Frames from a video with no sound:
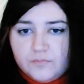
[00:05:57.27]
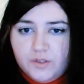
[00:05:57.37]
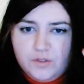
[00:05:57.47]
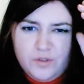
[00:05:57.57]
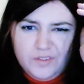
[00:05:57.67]
You
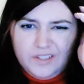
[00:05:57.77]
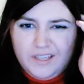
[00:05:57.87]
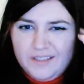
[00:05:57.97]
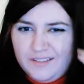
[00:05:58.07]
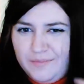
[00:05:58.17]
totally
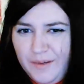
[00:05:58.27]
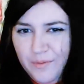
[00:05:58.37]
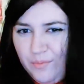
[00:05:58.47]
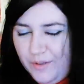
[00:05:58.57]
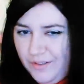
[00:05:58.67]
can't see my
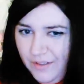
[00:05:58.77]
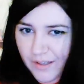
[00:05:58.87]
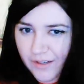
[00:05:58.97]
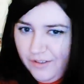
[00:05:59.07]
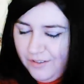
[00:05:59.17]
real
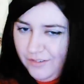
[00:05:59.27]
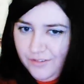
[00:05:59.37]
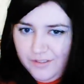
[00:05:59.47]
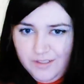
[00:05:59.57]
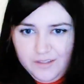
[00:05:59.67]
hair underneath